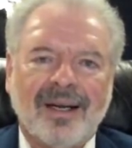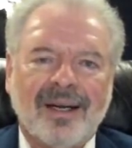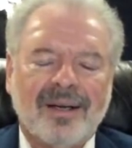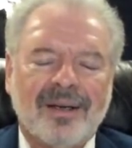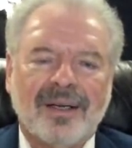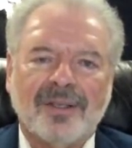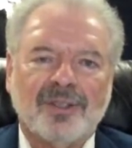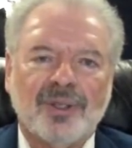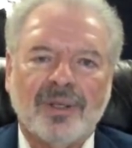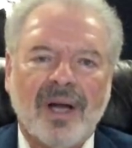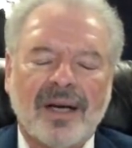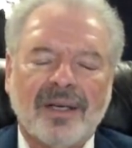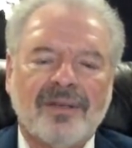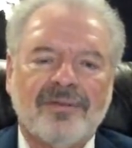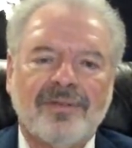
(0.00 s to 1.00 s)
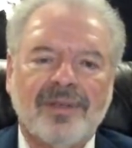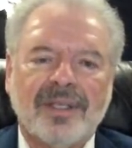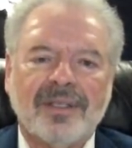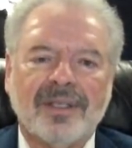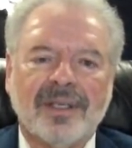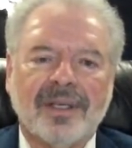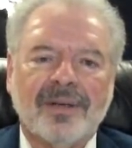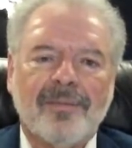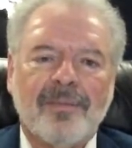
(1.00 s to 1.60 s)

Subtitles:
Because you're not conflicted.